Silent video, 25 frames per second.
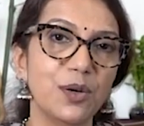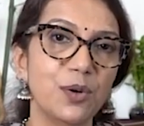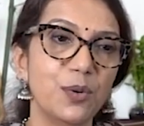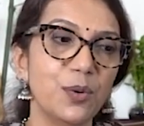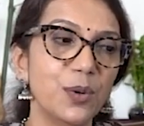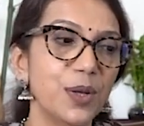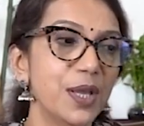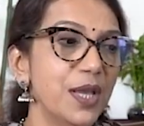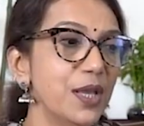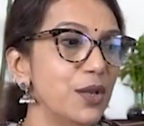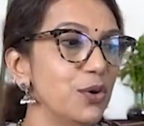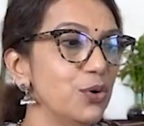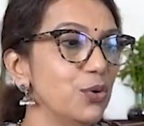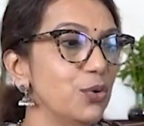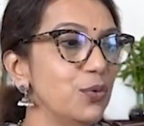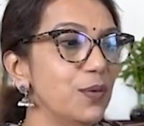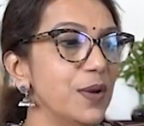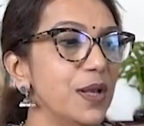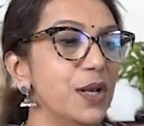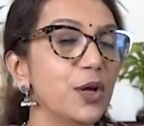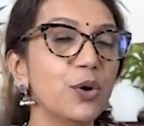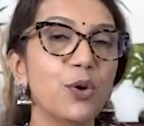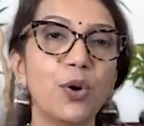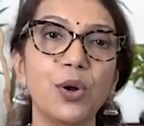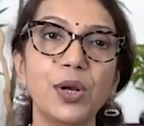okay, you
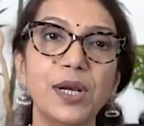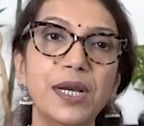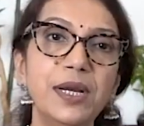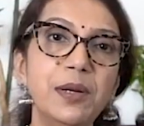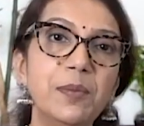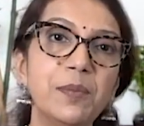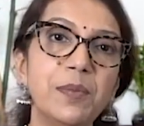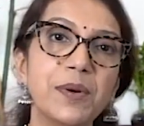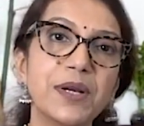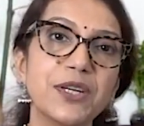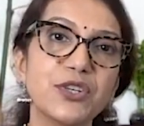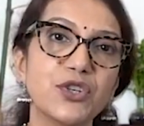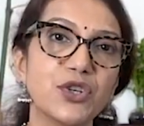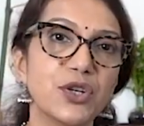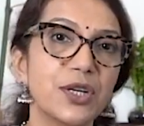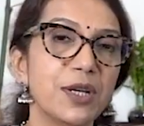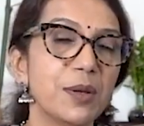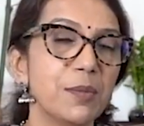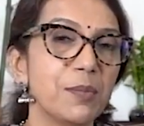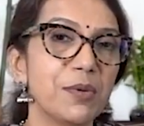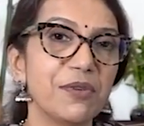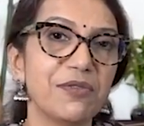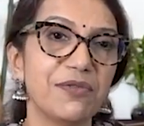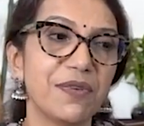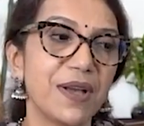will call it pressure
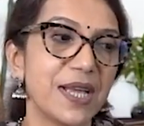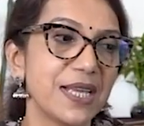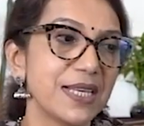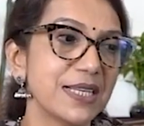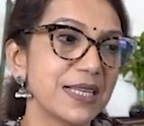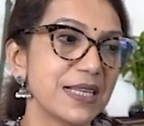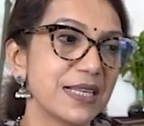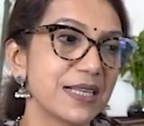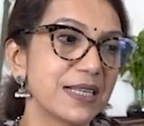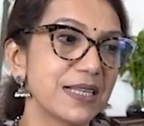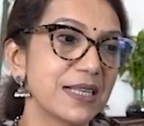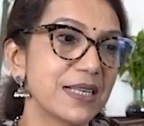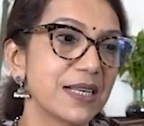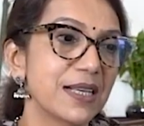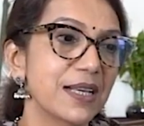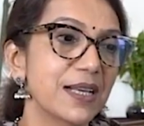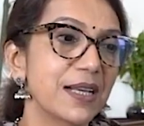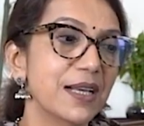epiphysis.